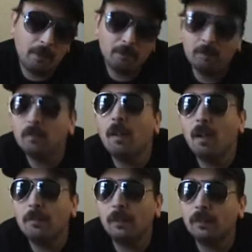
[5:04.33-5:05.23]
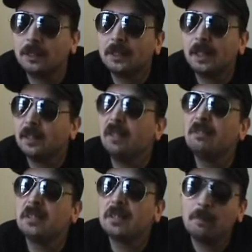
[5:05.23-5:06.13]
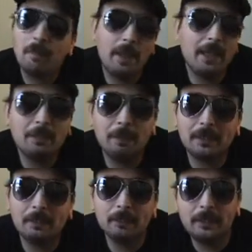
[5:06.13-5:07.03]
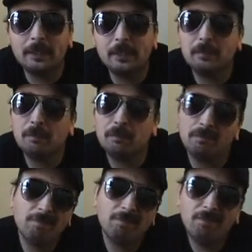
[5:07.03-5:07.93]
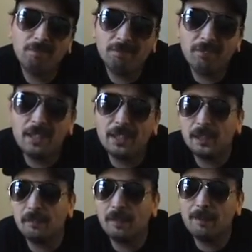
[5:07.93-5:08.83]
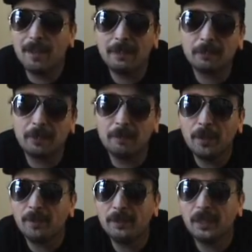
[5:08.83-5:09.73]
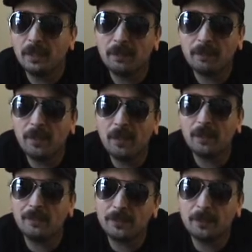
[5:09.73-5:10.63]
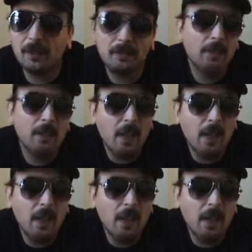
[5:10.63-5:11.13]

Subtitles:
but I forgot to take notes. But he has actually produced some relatively mainstream movies that you would have heard of as well.